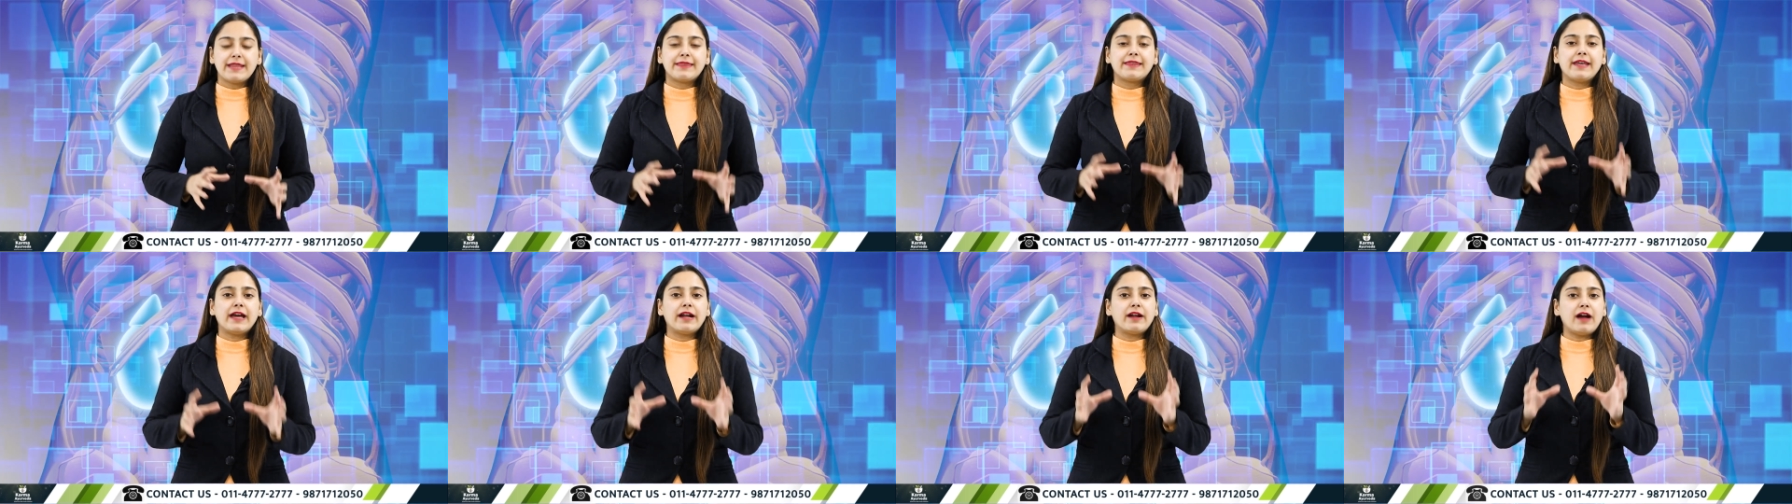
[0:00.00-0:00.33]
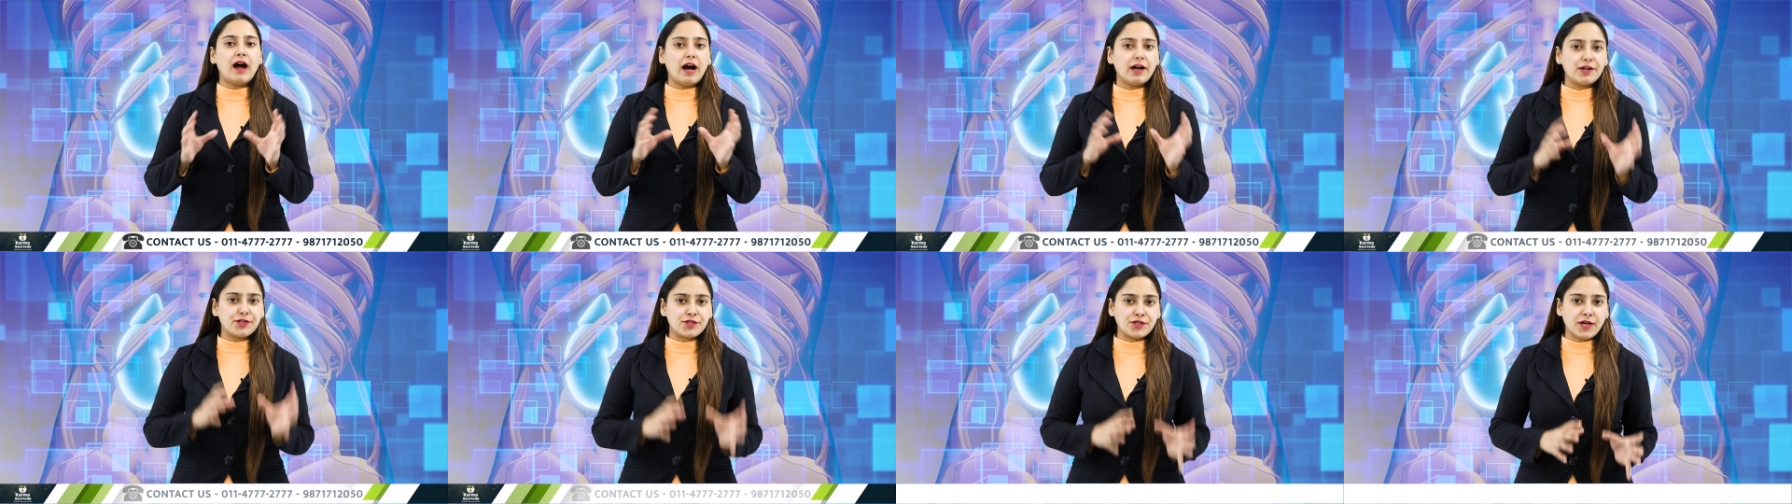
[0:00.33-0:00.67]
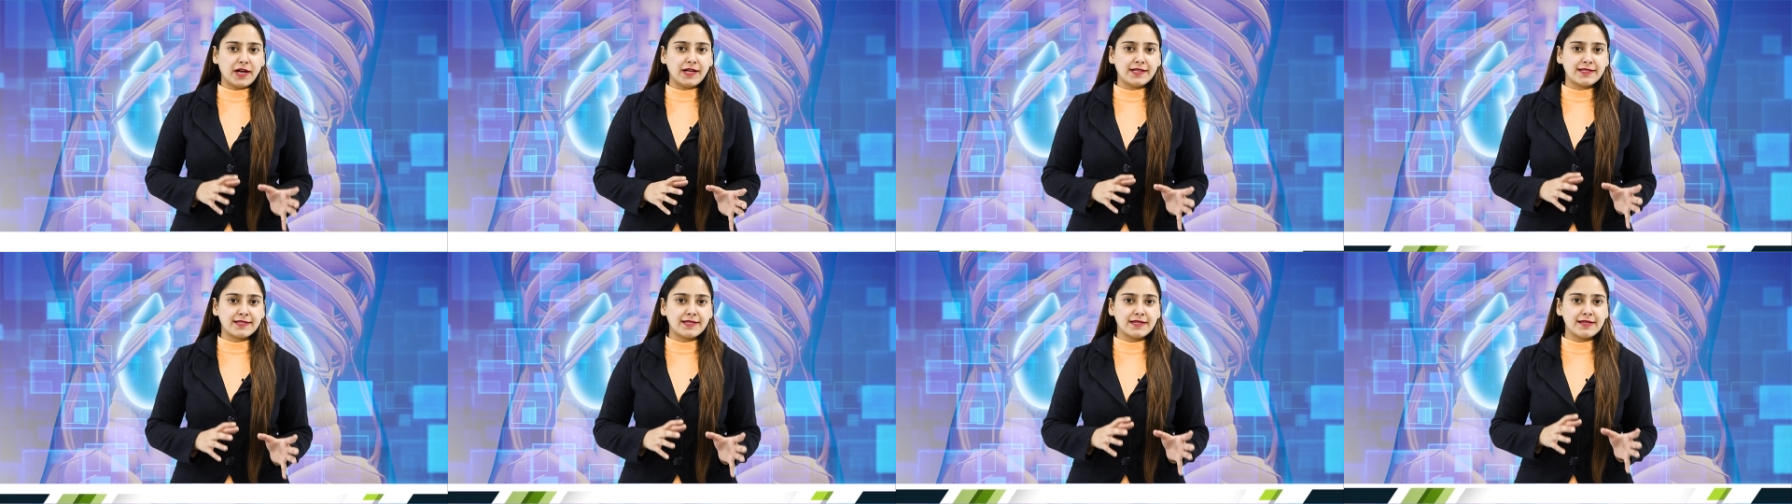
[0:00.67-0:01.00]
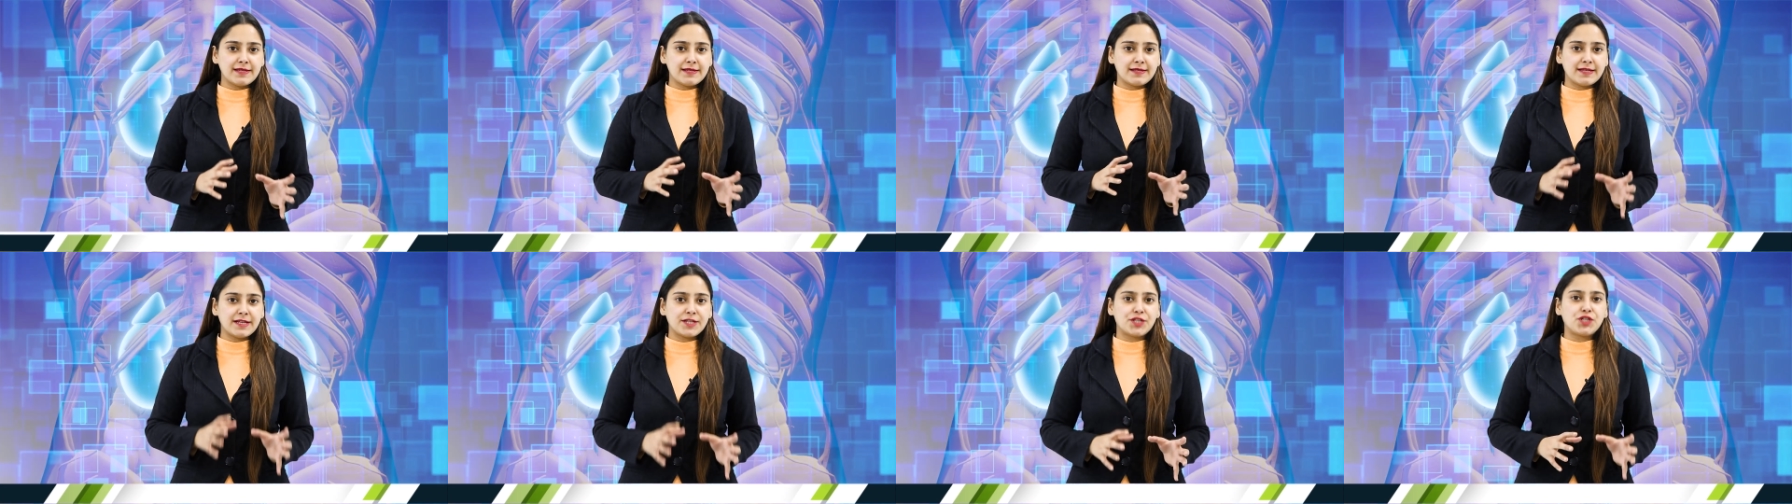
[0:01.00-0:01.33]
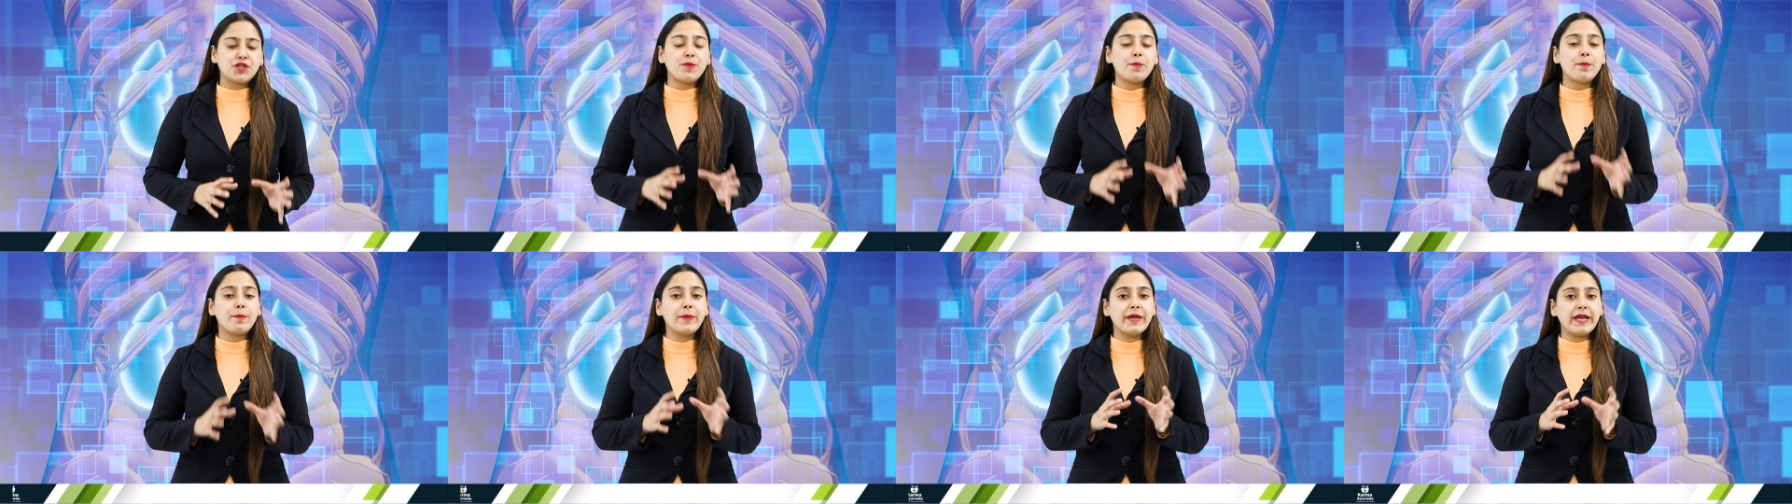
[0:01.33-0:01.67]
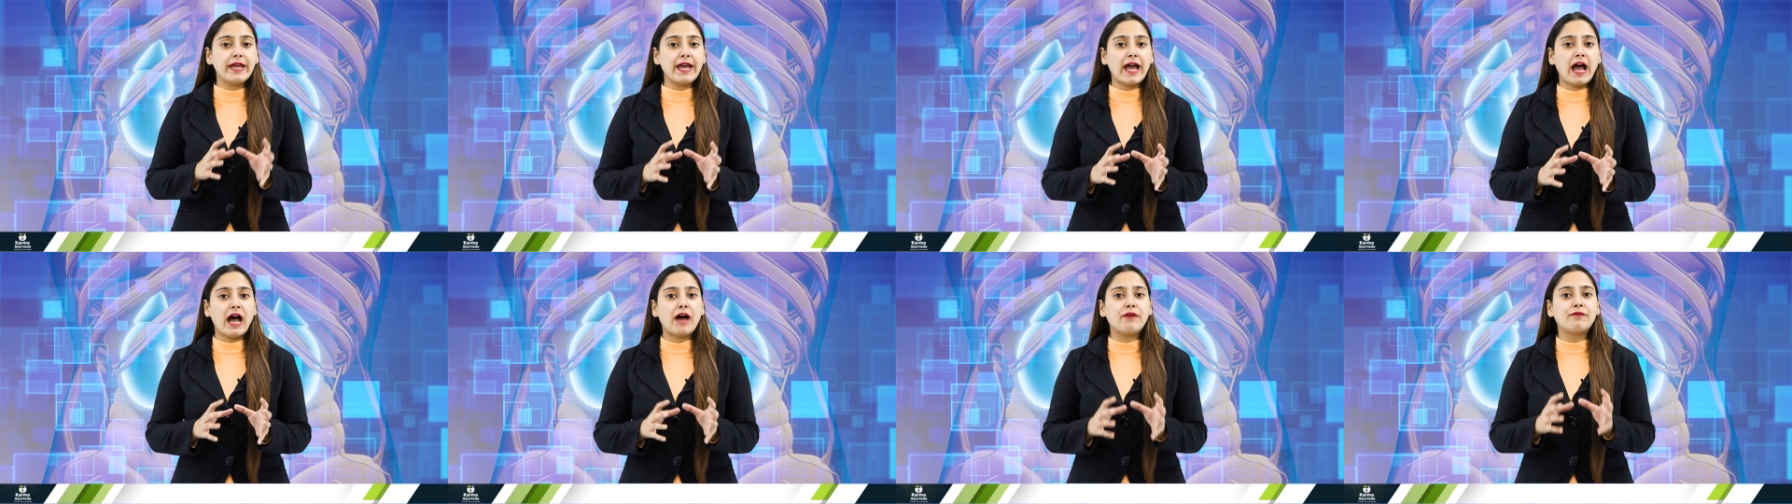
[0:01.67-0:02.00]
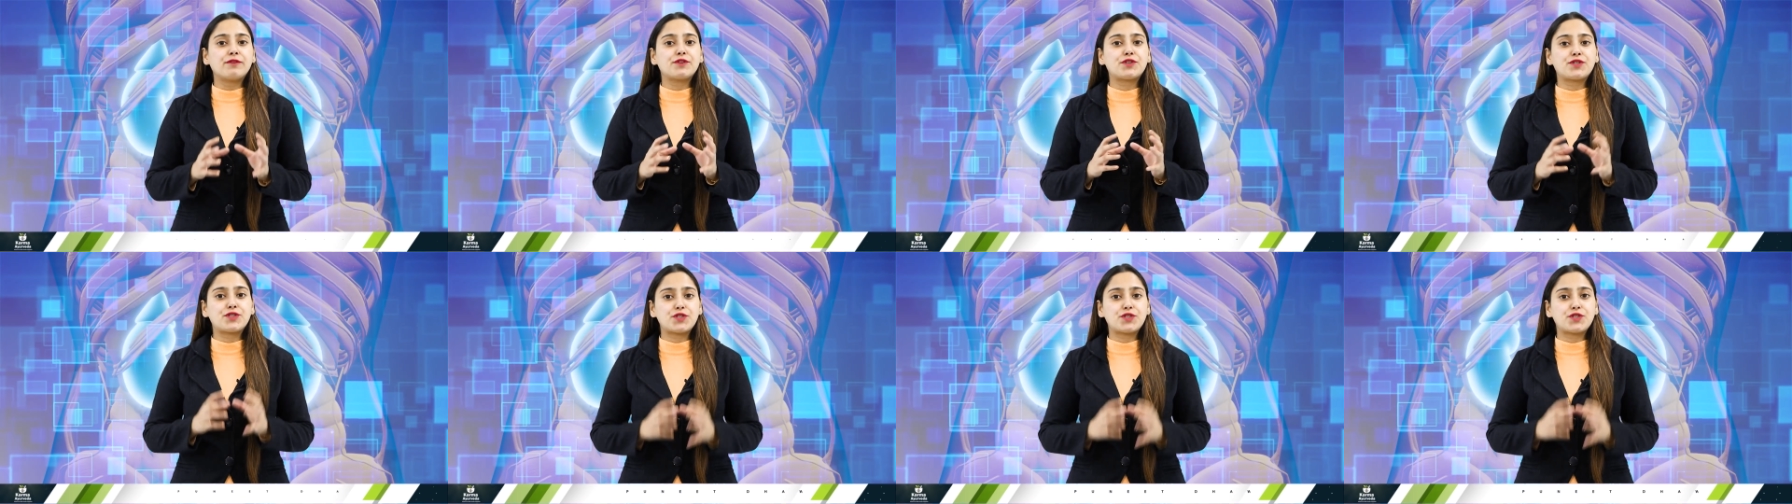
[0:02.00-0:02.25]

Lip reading: there are chances that you may have a